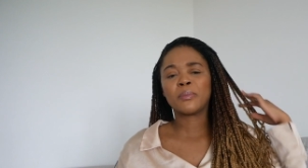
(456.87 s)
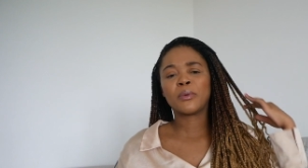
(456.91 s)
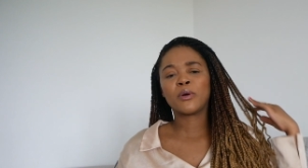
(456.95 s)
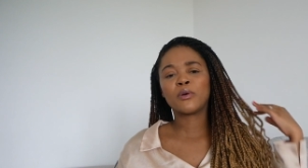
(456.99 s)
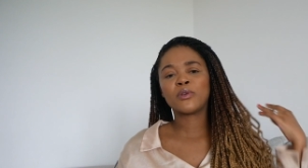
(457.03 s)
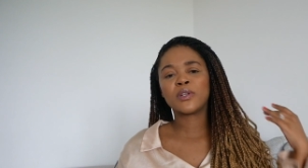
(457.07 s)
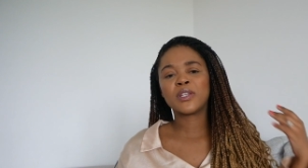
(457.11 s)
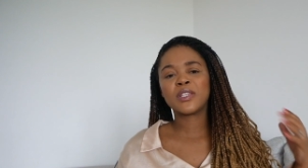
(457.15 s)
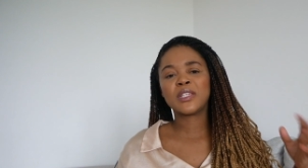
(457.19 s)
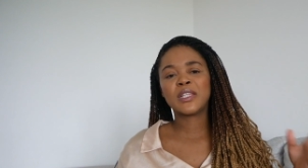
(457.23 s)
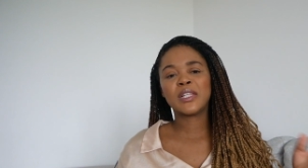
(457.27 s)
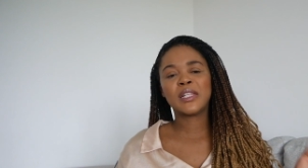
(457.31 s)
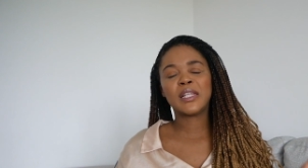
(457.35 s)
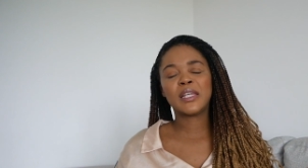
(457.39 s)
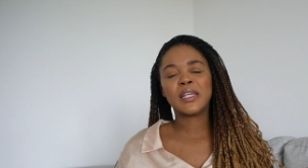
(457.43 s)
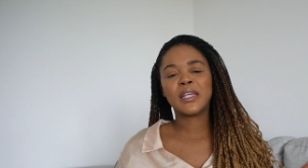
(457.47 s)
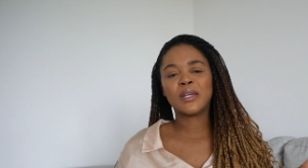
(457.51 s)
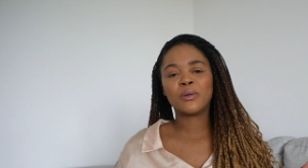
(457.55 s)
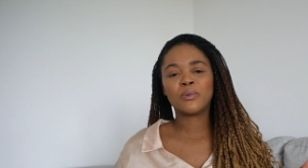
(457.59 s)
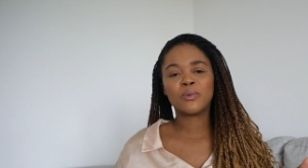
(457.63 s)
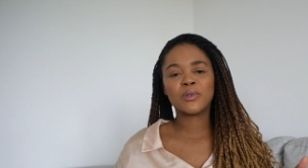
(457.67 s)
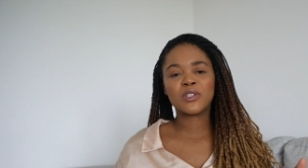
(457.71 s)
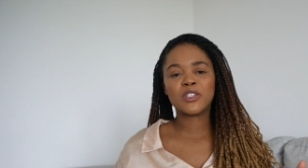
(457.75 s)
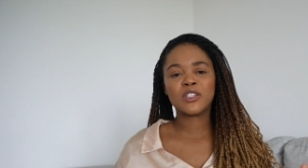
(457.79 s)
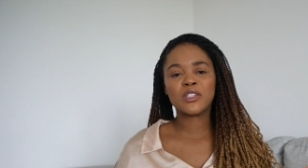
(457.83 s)
But honestly,
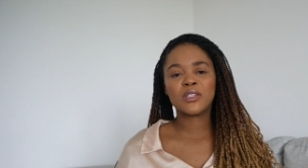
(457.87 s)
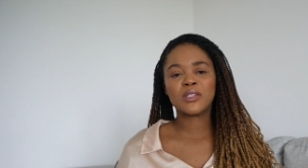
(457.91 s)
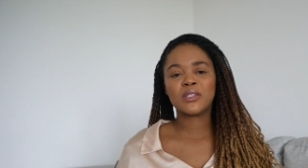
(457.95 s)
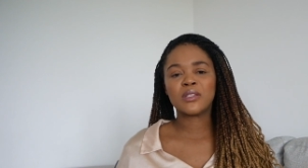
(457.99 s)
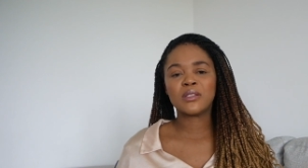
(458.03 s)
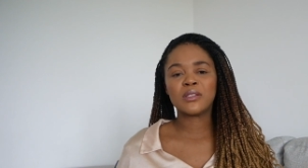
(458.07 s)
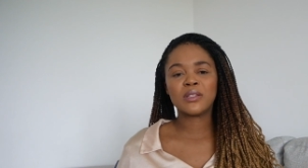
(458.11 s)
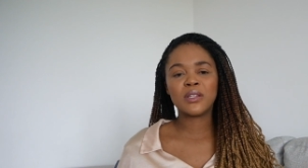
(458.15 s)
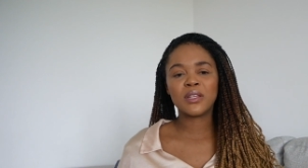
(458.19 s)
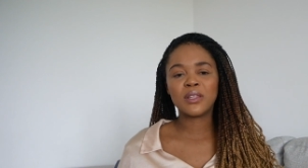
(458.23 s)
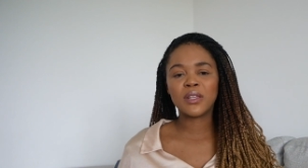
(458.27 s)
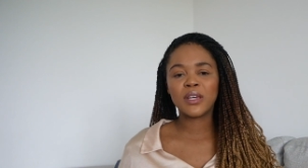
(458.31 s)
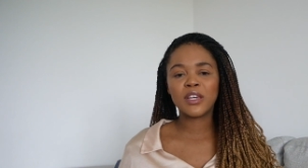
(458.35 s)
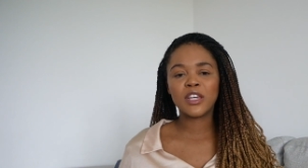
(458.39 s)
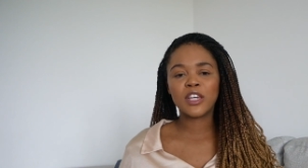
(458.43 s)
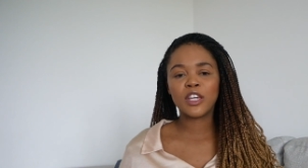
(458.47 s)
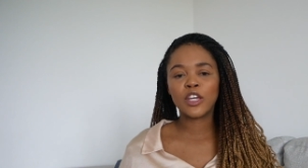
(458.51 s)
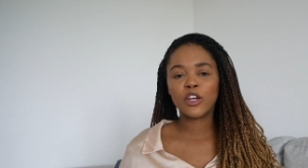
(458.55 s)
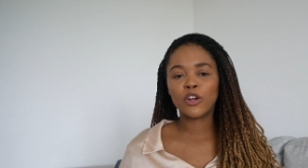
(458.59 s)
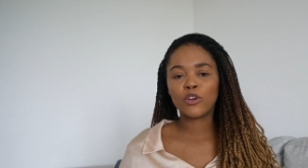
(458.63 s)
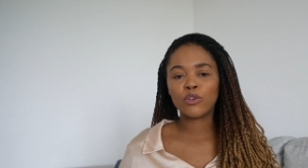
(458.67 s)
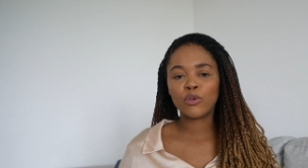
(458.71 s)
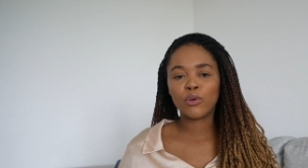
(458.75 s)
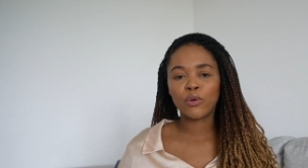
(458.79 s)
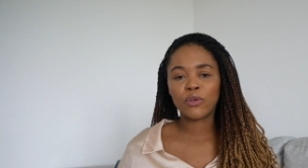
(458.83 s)
it was neither
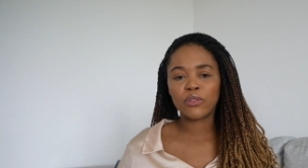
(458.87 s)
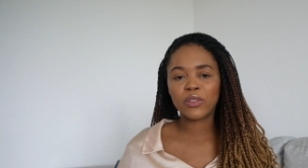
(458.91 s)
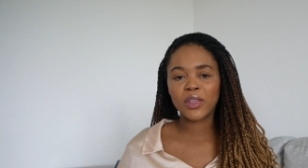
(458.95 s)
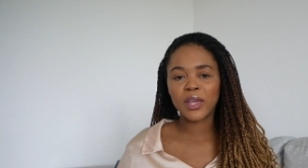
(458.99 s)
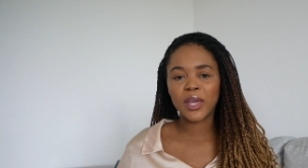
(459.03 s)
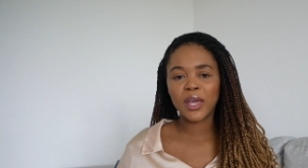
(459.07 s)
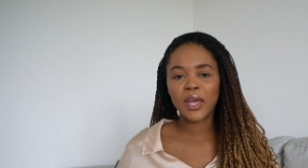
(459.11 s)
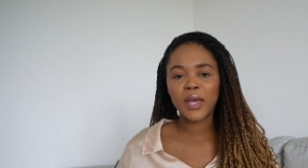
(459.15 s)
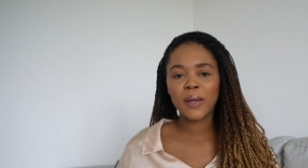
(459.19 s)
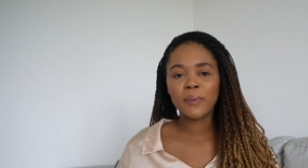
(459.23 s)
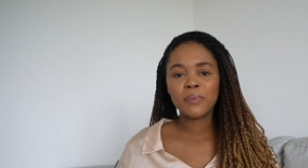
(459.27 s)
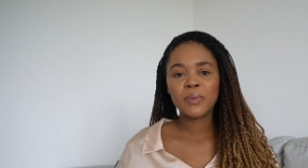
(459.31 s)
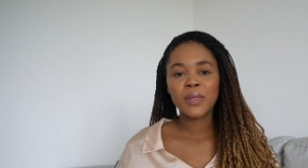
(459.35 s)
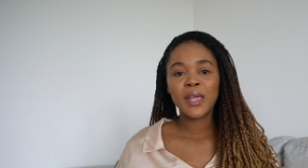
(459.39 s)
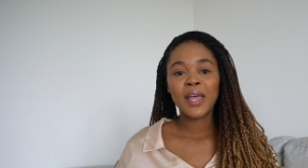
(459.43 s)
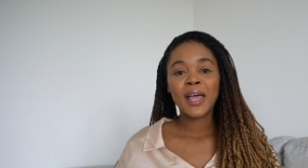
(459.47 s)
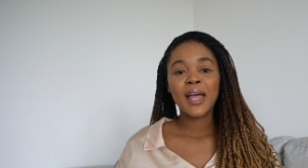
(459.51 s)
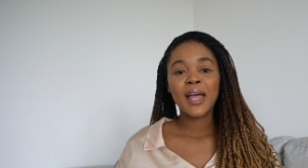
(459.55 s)
here nor there.